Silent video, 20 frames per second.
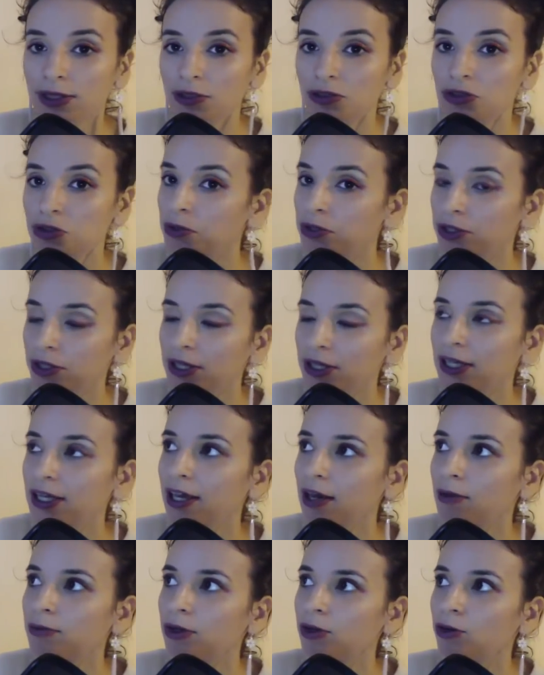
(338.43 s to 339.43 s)
Jupiter in
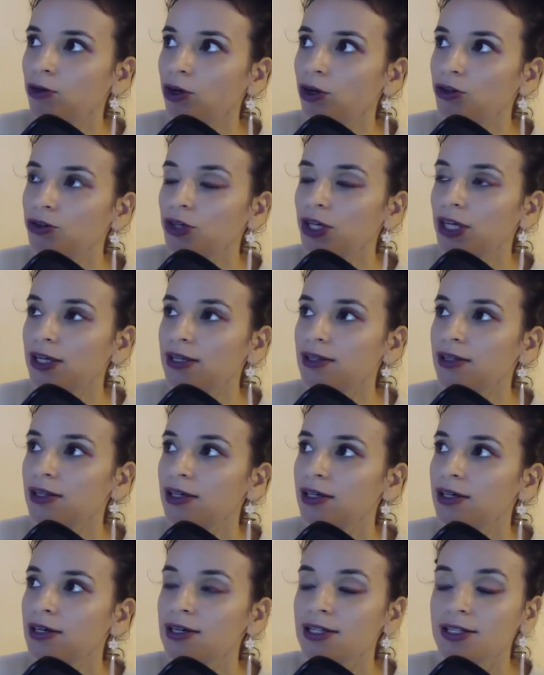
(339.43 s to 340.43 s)
Capricorn, you can
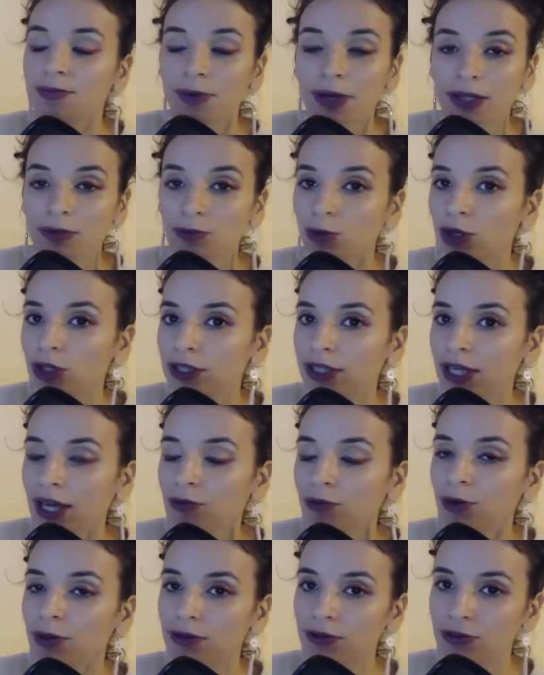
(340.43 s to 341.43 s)
spend more time
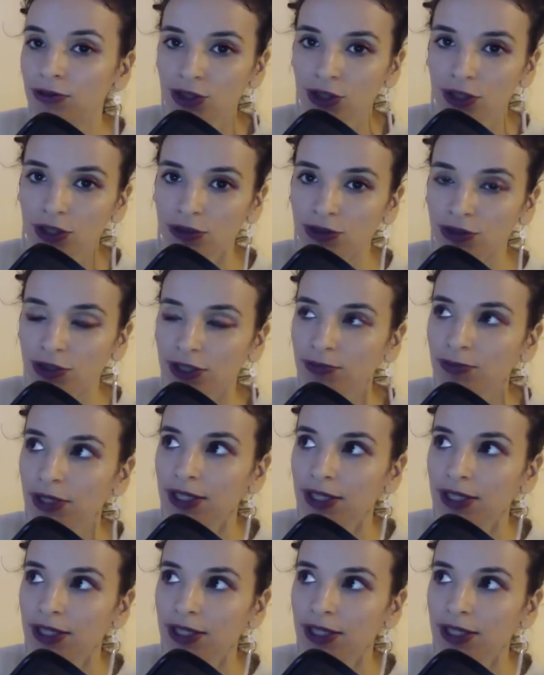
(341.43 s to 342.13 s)
with children,